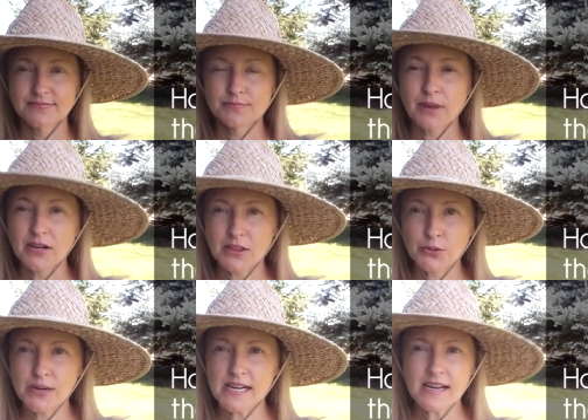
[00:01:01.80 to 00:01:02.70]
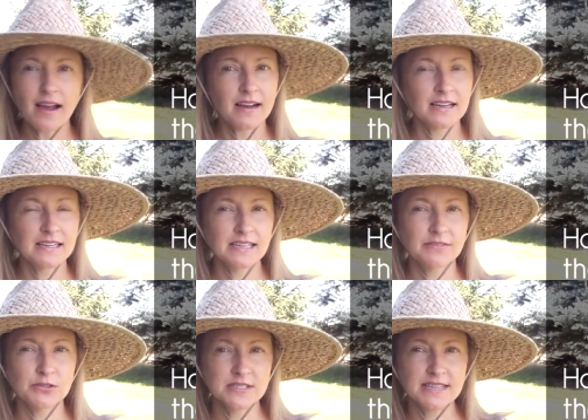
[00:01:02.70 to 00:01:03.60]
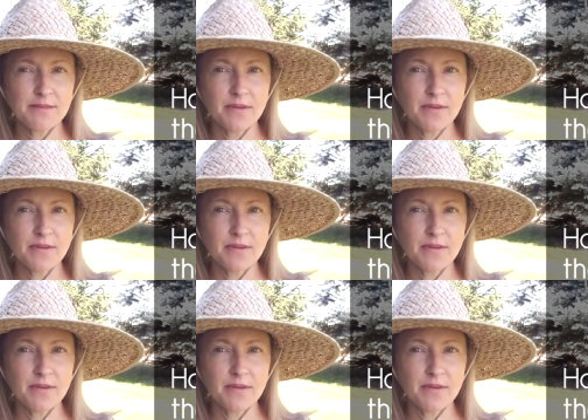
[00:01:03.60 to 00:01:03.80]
Part three, I'm going to give you step by